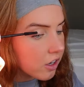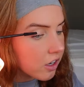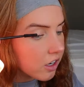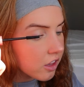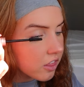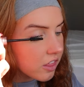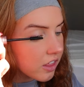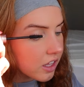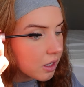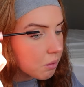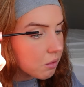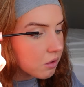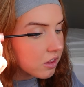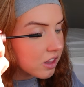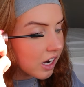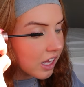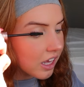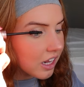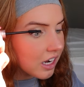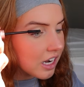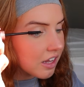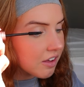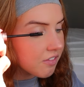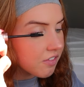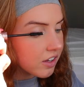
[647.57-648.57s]
only thing with like
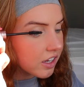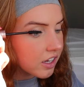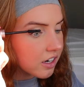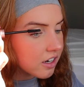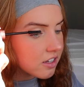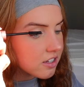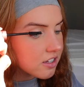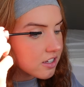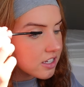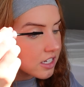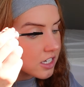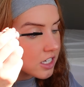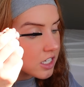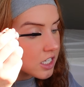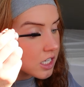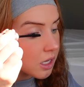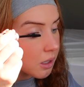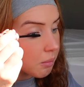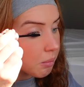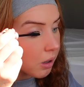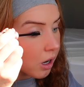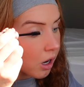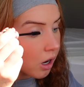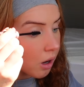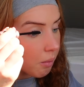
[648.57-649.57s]
living in a city
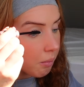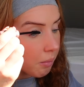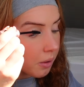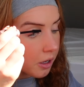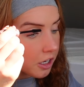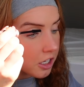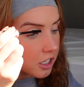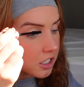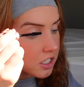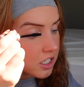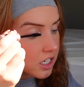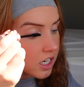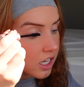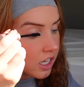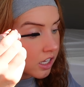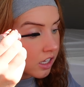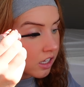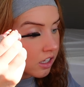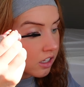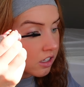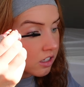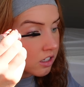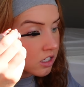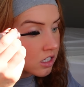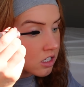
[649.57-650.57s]
apartment
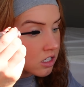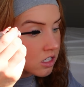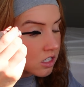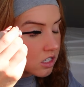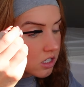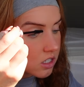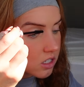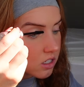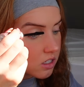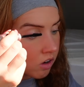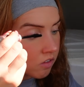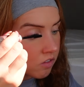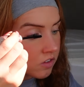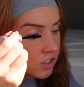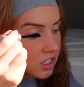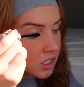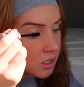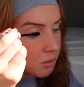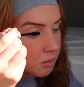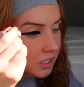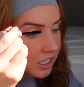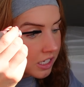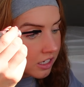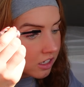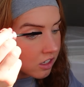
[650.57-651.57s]
is obviously
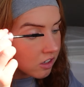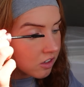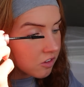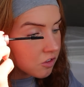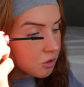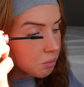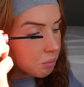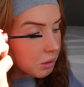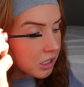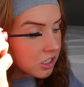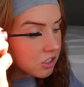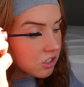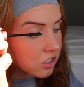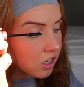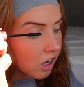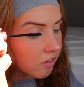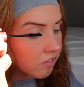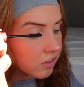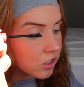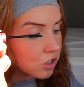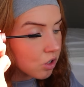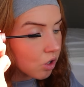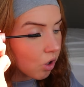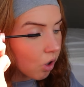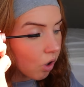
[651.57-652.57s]
we need enough space to have a
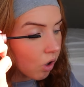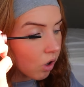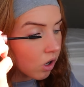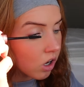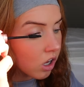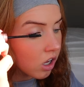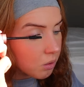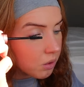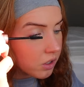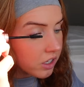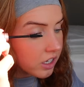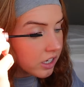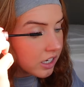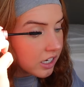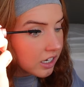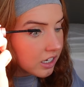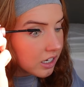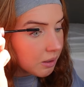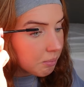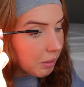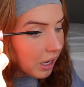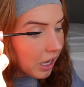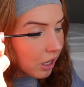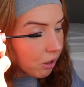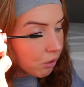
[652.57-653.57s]
dog. We'd need a
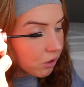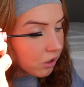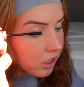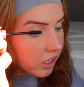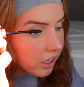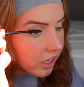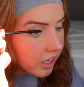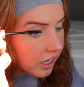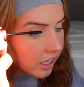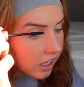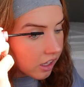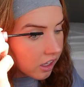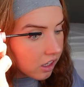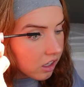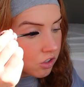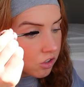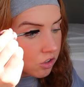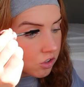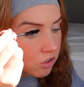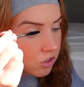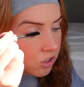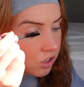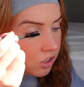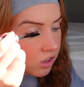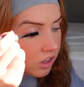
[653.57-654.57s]
balcony
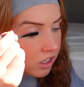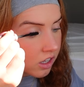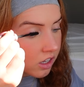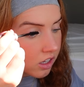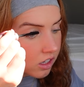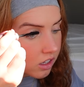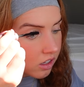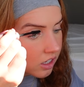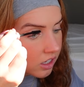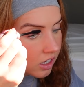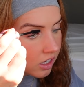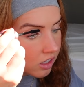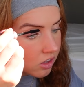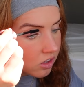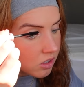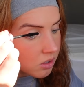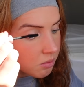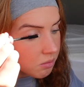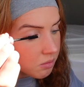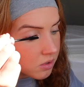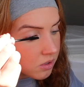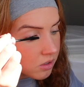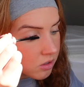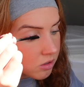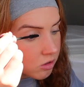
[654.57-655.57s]
just so that he had
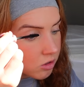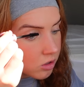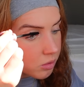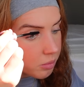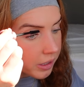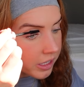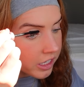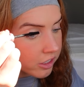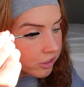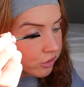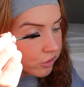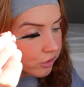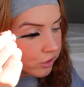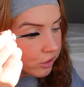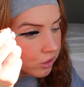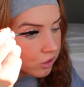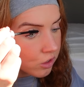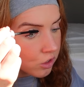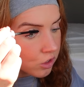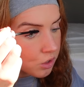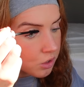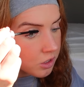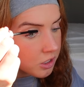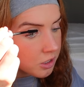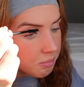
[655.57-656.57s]
some space to go and
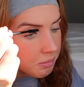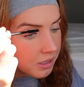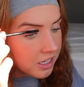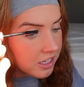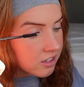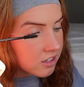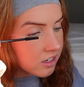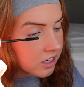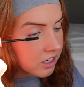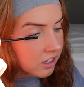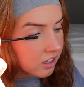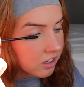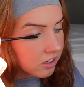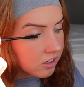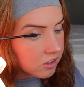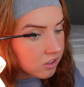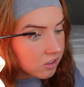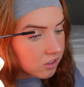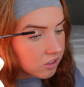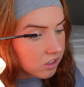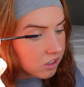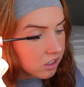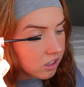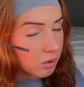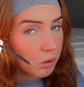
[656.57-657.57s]
do his
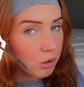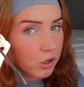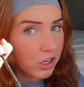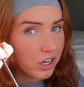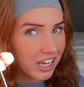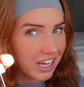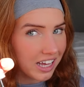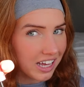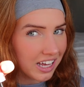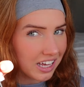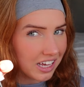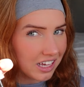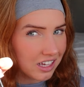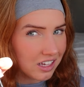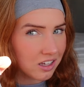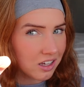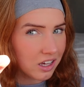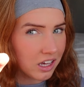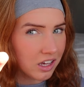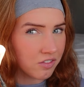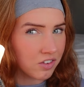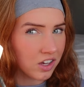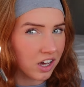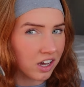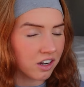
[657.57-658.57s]
business. We want a he,
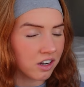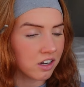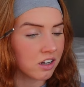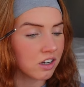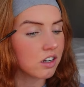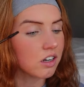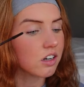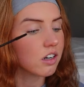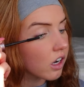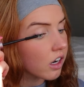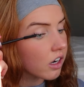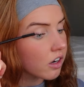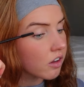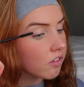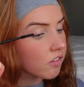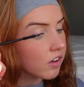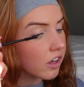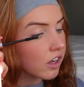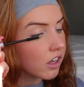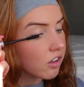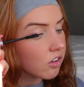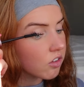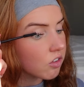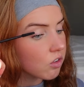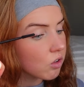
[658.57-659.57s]
if you hadn't kind of
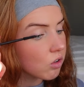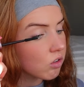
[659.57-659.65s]
guessed